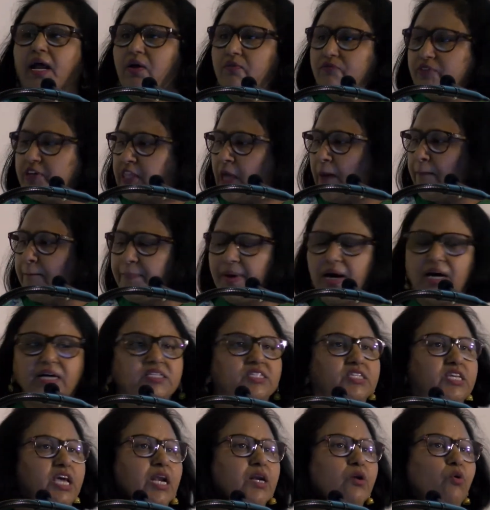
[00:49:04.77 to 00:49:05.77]
with a
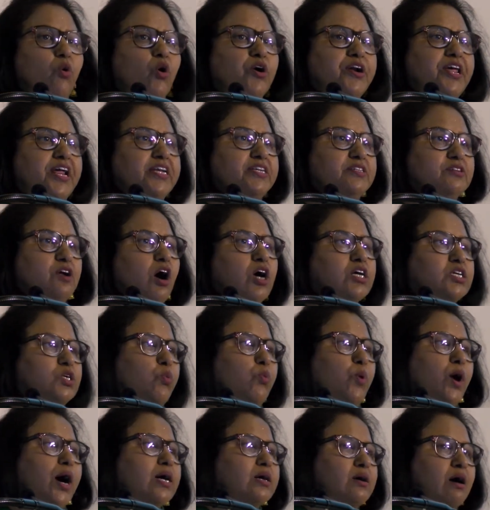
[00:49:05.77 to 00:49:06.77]
person who did not
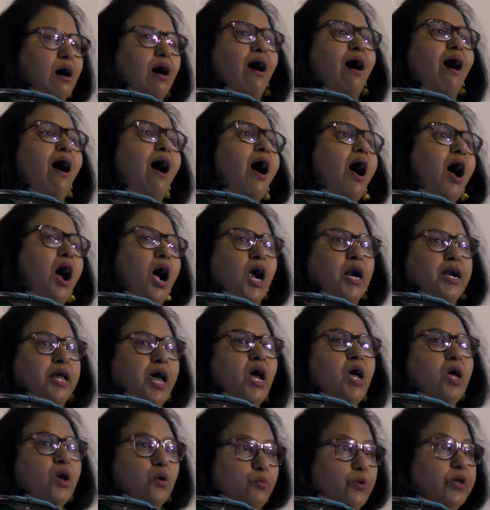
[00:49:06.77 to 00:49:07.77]
work hard
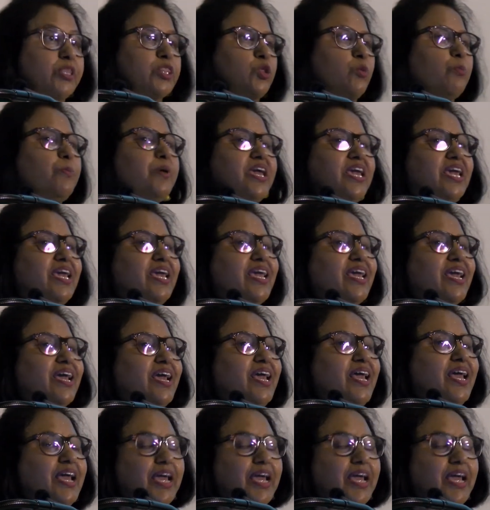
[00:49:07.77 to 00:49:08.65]
with me.